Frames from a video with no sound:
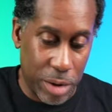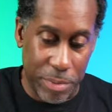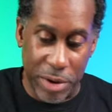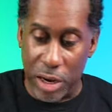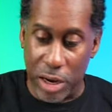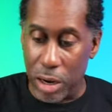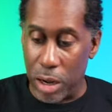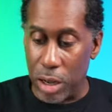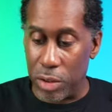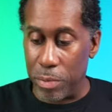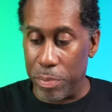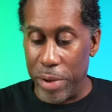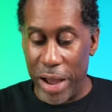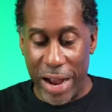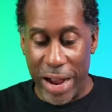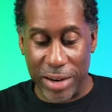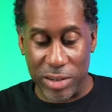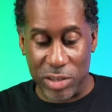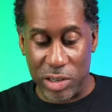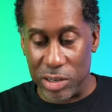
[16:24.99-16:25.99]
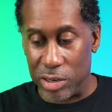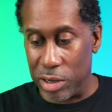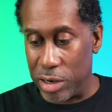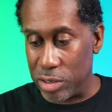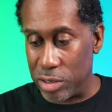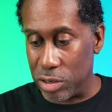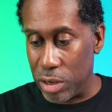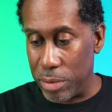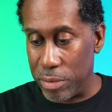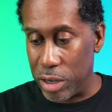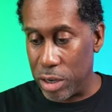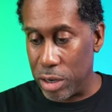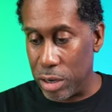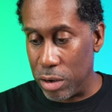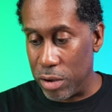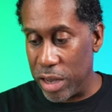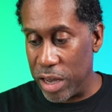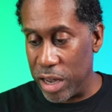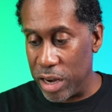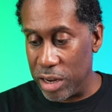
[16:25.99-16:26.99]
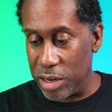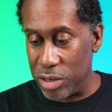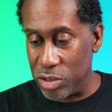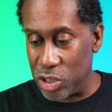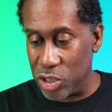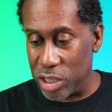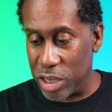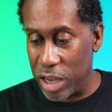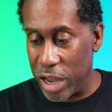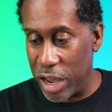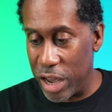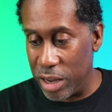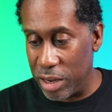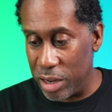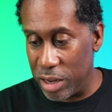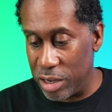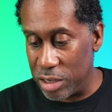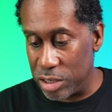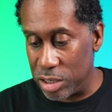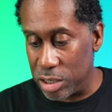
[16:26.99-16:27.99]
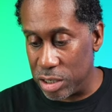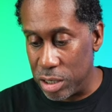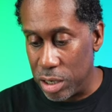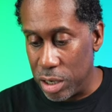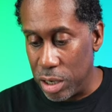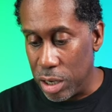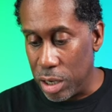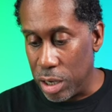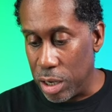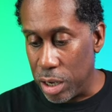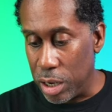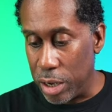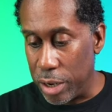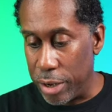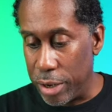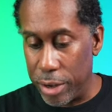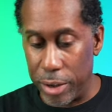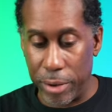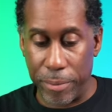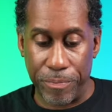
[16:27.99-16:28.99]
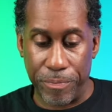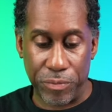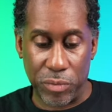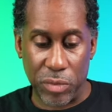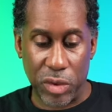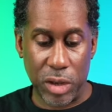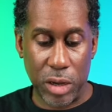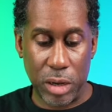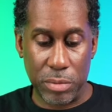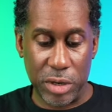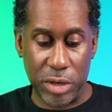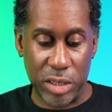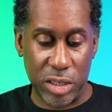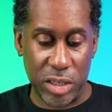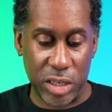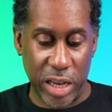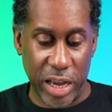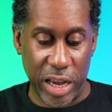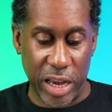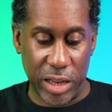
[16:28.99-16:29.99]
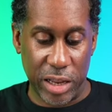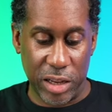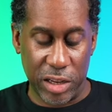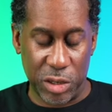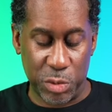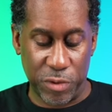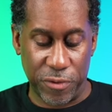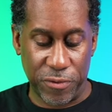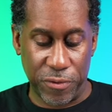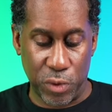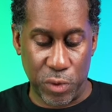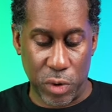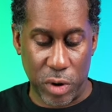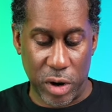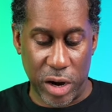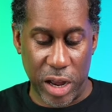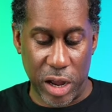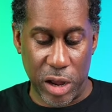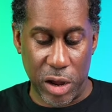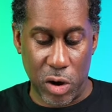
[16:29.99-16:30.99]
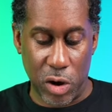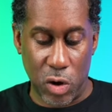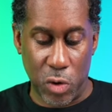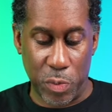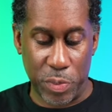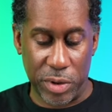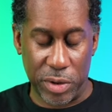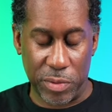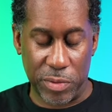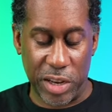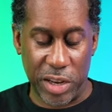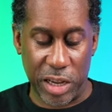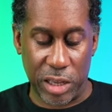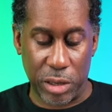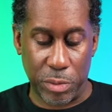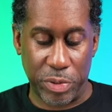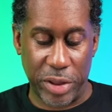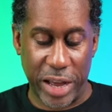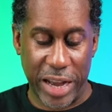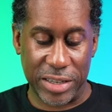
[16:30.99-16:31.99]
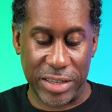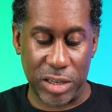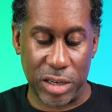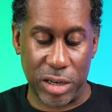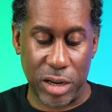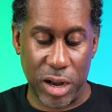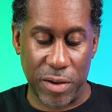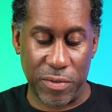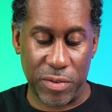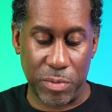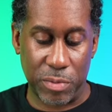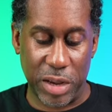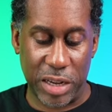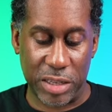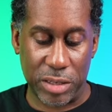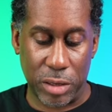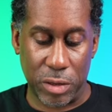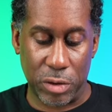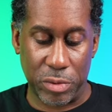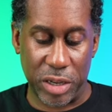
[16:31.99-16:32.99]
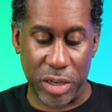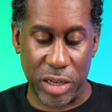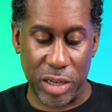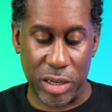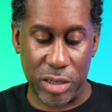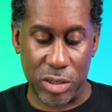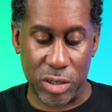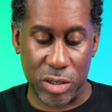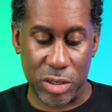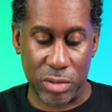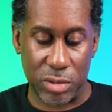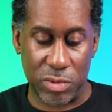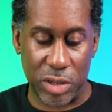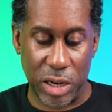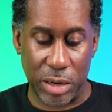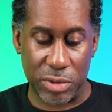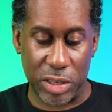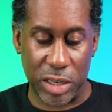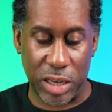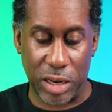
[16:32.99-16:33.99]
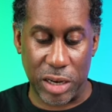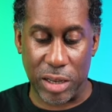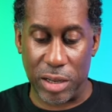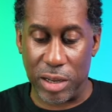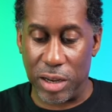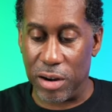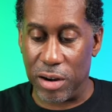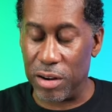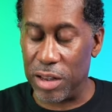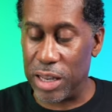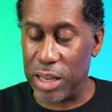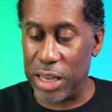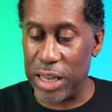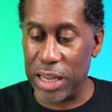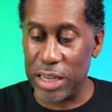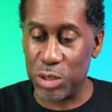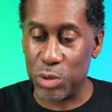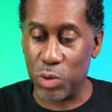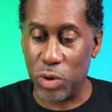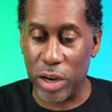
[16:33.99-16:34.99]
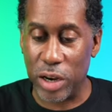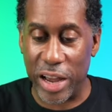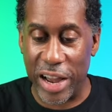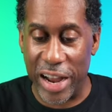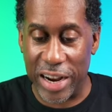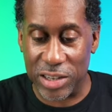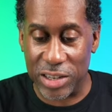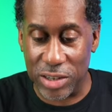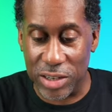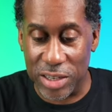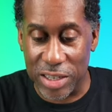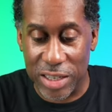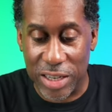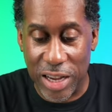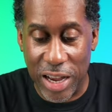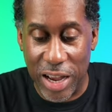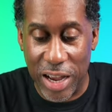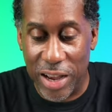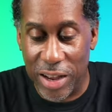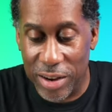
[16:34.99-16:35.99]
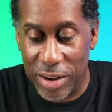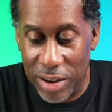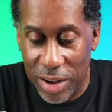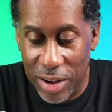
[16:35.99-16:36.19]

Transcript: I mean, on the packaging there. So I'm going to go ahead and scan this. Um, I'm going to scan this before I open, take the plastic off. It makes it a little bit easier sometimes to get in there. And this one actually scanned.